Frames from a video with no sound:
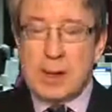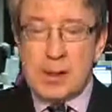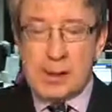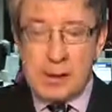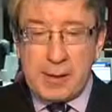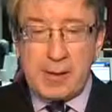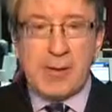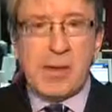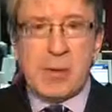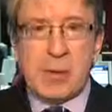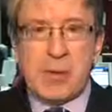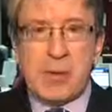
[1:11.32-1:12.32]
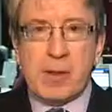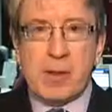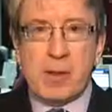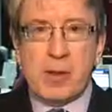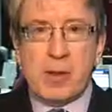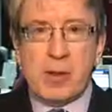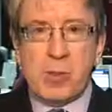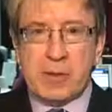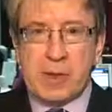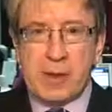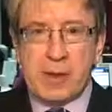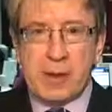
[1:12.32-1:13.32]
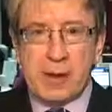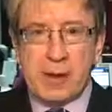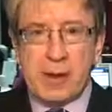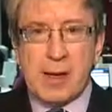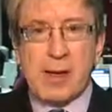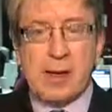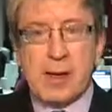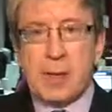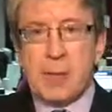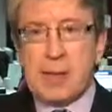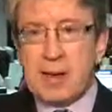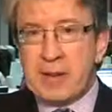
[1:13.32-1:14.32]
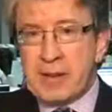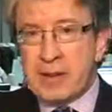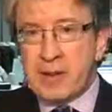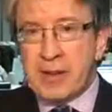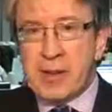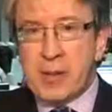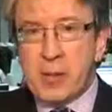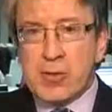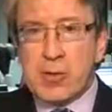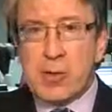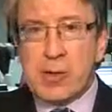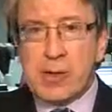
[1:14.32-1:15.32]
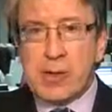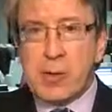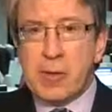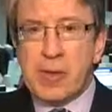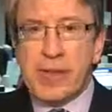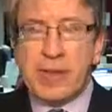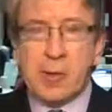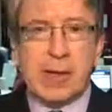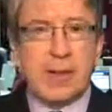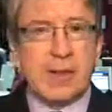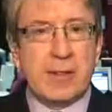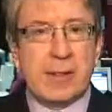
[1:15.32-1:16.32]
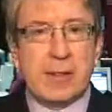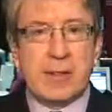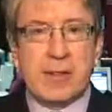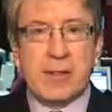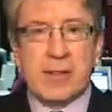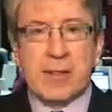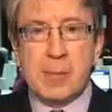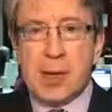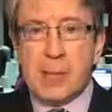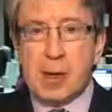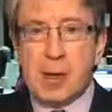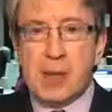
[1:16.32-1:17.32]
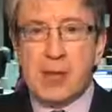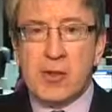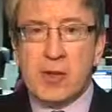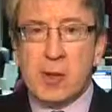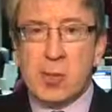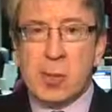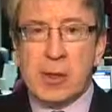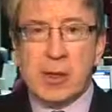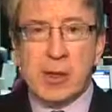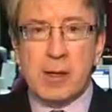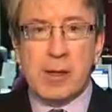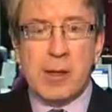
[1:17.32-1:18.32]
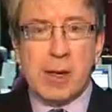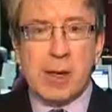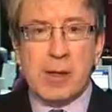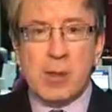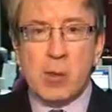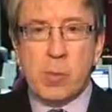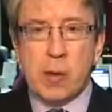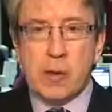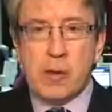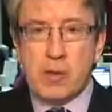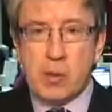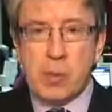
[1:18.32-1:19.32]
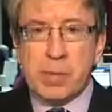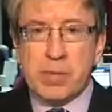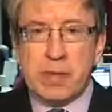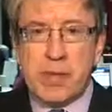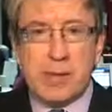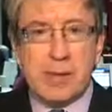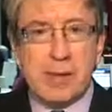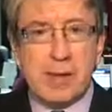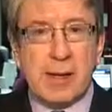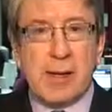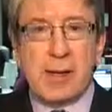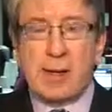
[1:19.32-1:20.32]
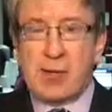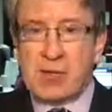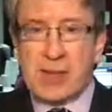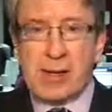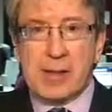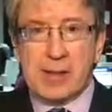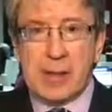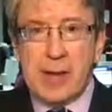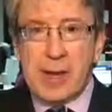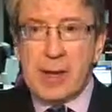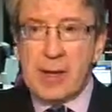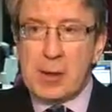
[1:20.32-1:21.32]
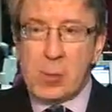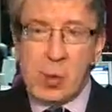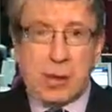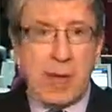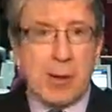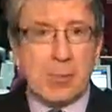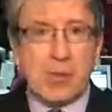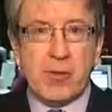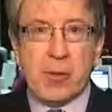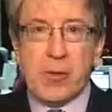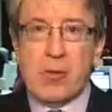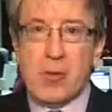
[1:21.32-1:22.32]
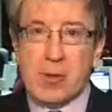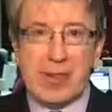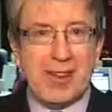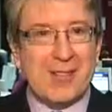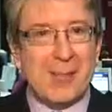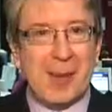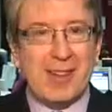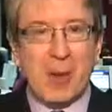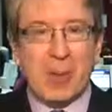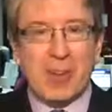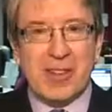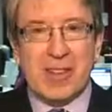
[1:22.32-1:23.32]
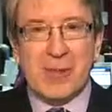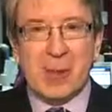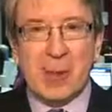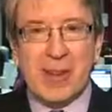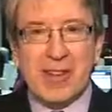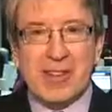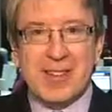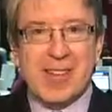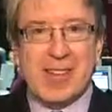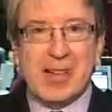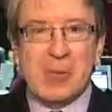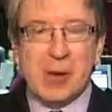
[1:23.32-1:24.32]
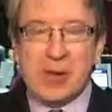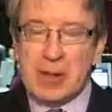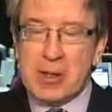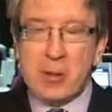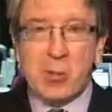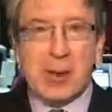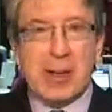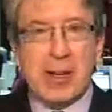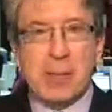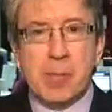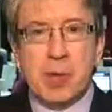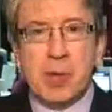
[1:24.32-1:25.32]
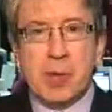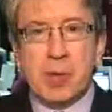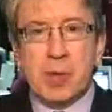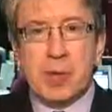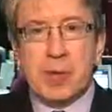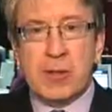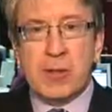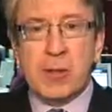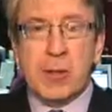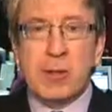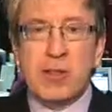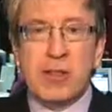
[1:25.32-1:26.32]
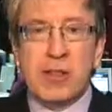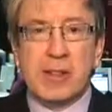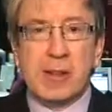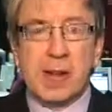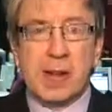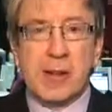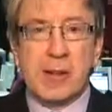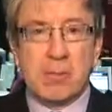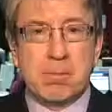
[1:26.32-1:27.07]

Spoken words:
It is still above the 2% target, but it is actually closer to it now than it's been since September last year, when we had a 2.2% rate. What happens from here, we'll obviously have to wait and see whether it goes back up or goes closer to target.